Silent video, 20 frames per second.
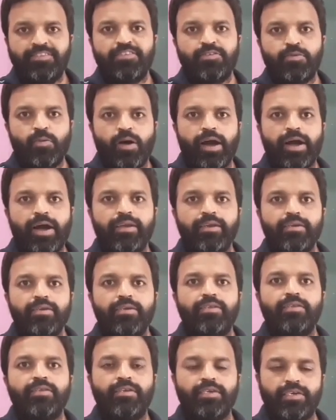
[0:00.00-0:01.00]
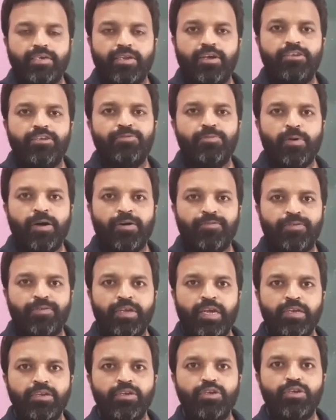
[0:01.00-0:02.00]
square, z transform of
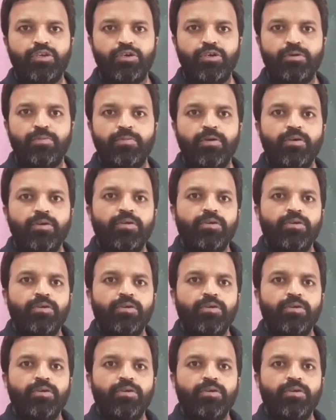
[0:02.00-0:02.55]
n cube,